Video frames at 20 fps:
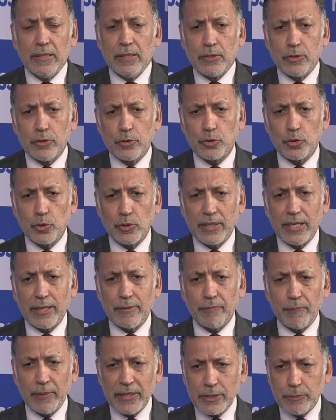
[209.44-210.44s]
So they're
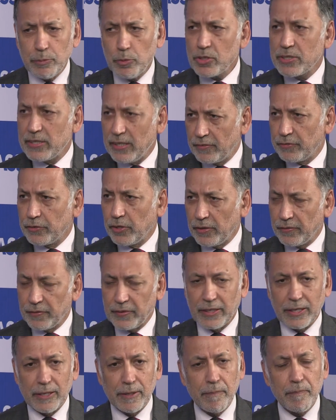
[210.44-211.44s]
much more
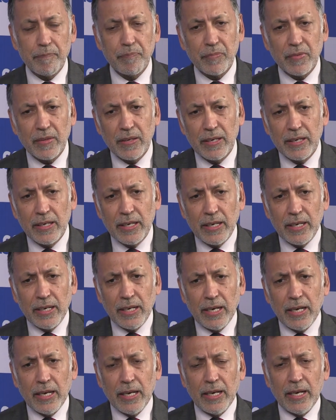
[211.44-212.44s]
self-confident.
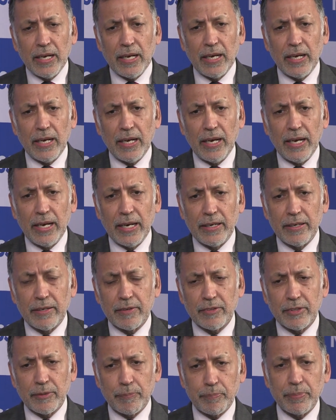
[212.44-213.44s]
And
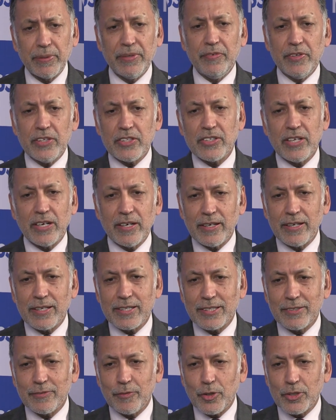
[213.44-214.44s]
the previous
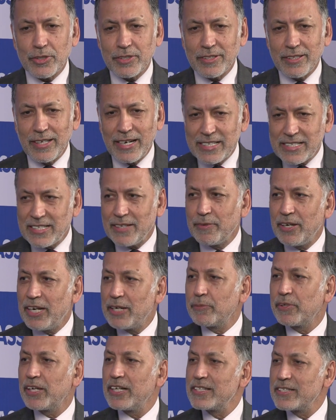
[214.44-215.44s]
generation was, let's say, a
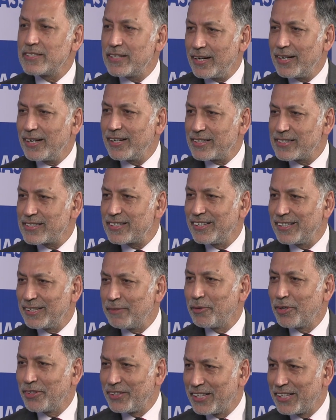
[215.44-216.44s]
little concerned about their